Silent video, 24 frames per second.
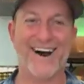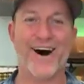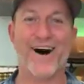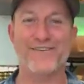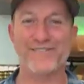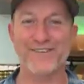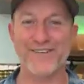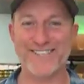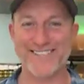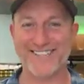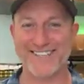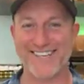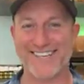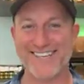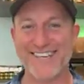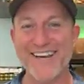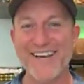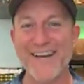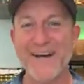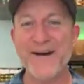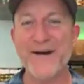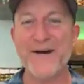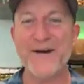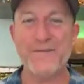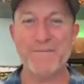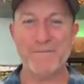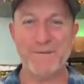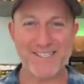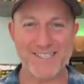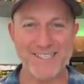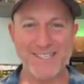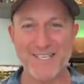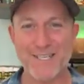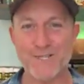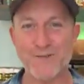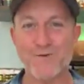Obviously,
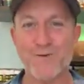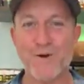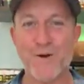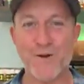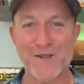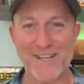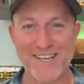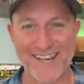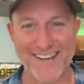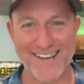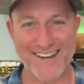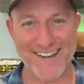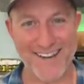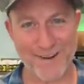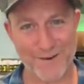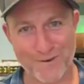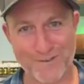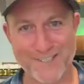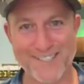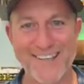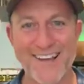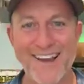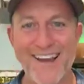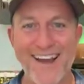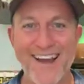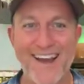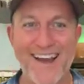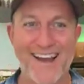Melissa's rolling it out,